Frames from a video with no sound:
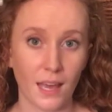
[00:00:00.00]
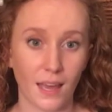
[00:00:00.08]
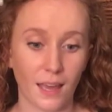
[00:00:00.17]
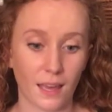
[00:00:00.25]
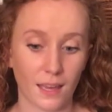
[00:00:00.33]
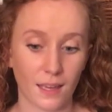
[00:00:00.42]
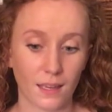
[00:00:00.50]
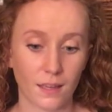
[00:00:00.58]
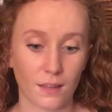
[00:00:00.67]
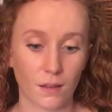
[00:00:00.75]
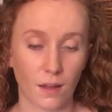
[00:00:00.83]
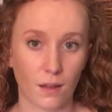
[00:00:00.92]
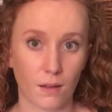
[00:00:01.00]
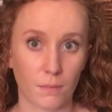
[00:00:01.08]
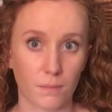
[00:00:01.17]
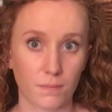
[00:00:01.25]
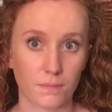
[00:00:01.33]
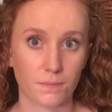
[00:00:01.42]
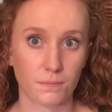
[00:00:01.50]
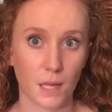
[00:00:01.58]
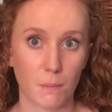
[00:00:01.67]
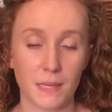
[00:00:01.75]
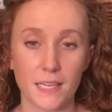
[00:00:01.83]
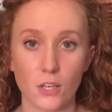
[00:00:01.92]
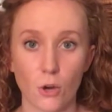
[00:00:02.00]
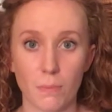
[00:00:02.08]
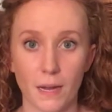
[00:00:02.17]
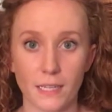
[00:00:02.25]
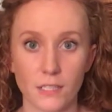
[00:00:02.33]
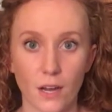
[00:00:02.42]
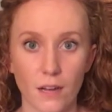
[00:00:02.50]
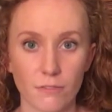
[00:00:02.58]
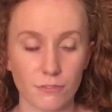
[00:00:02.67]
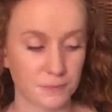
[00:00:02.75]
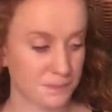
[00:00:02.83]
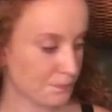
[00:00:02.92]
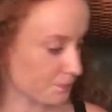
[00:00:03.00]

a picot bind off.